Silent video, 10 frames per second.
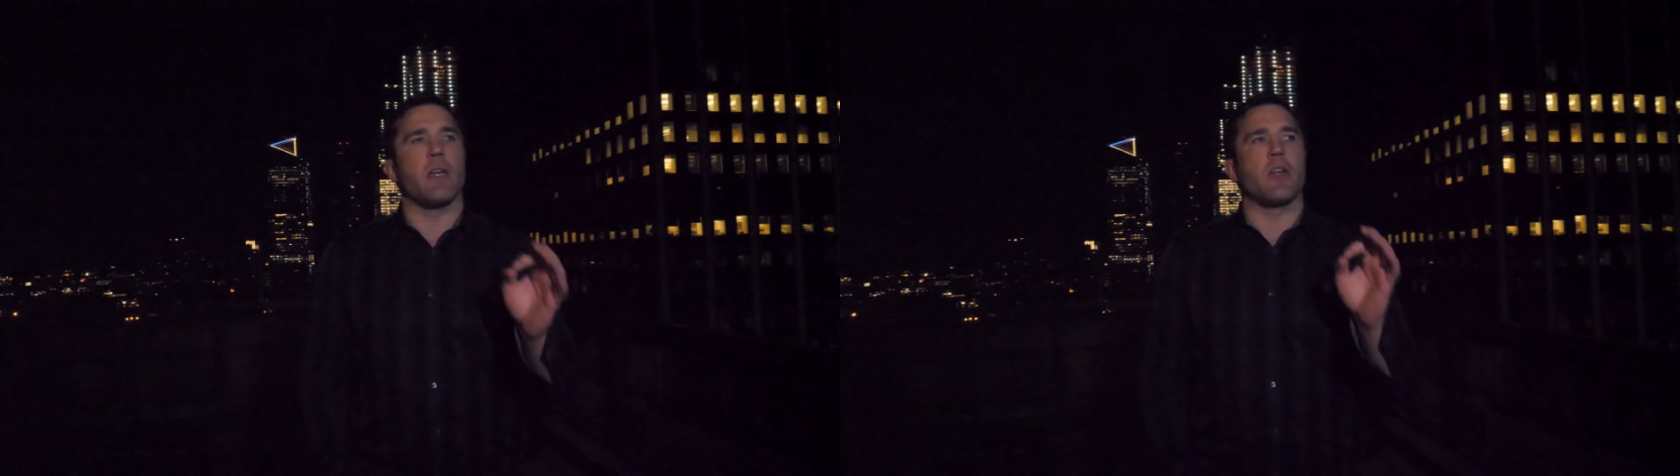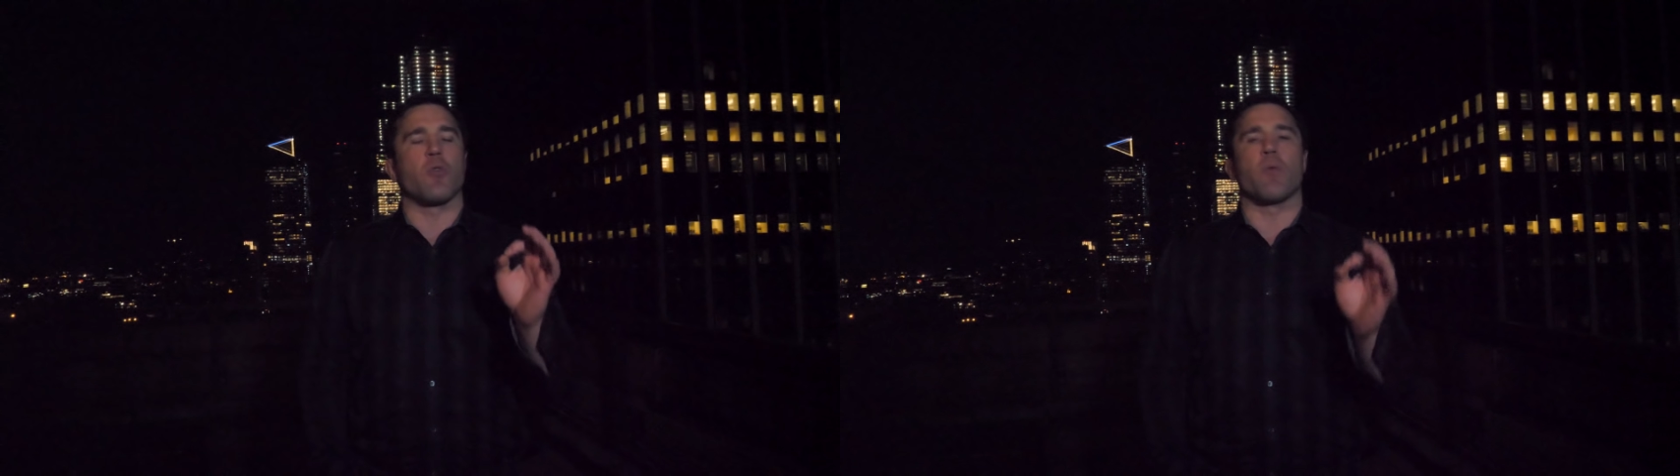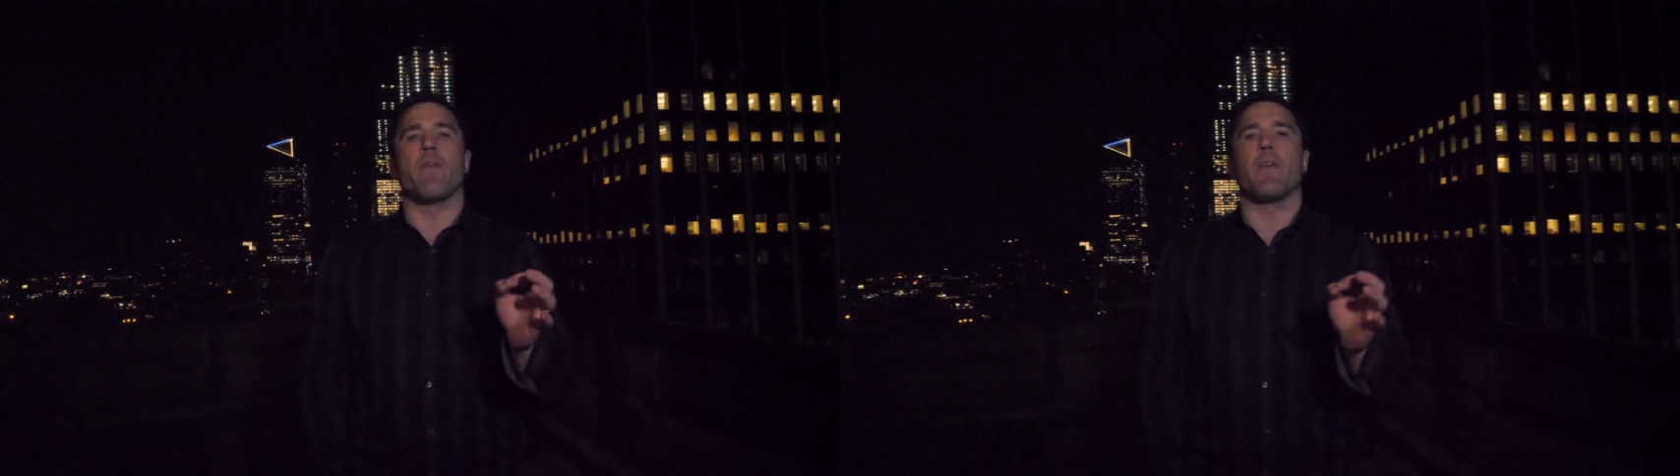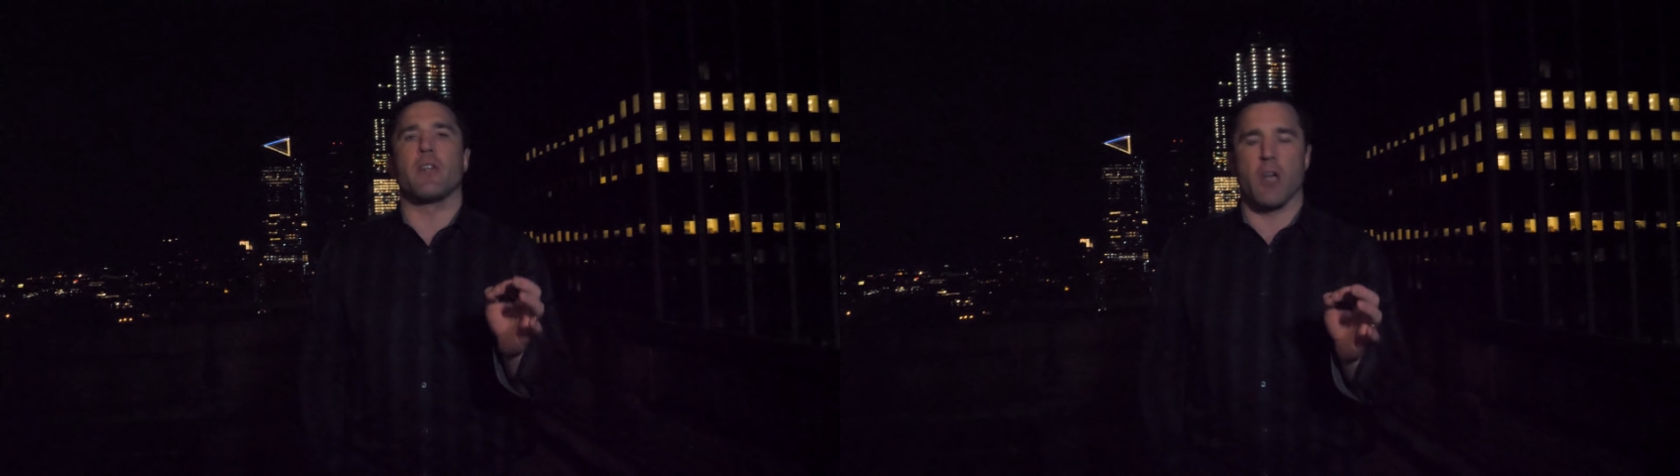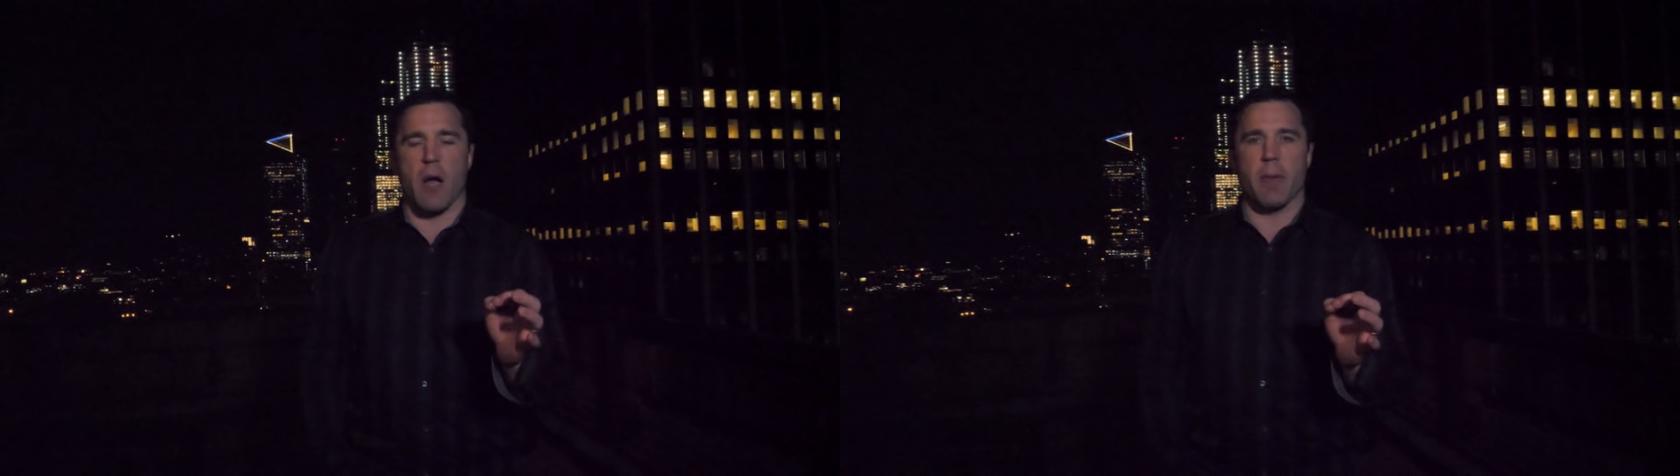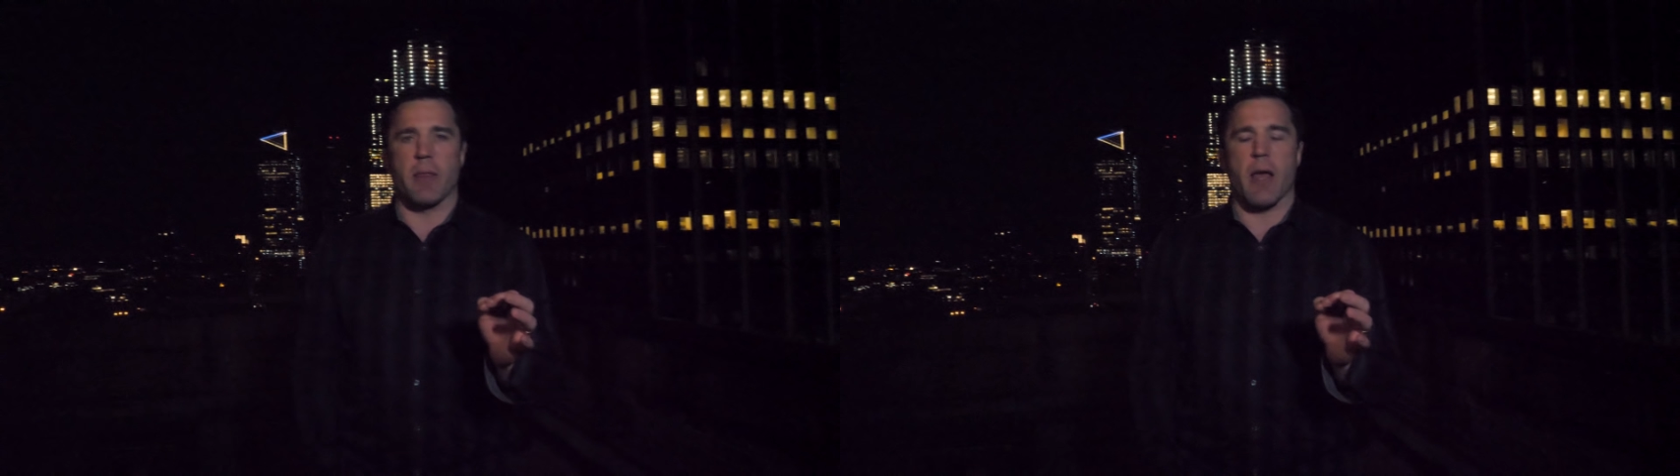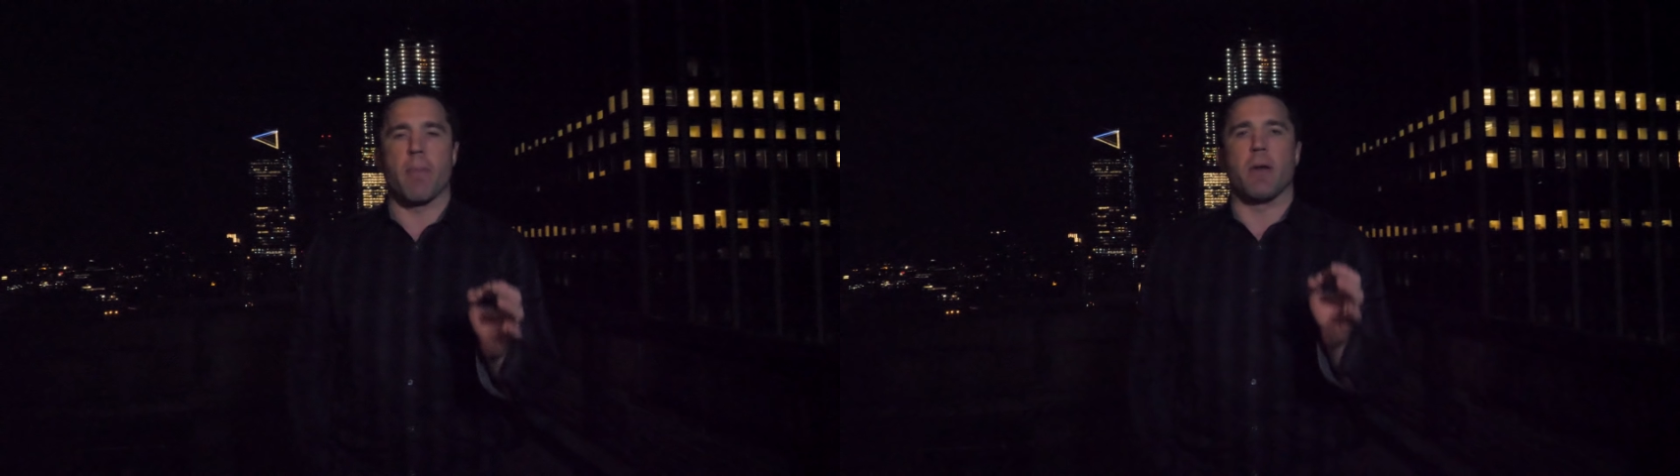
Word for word: a terrific job at that,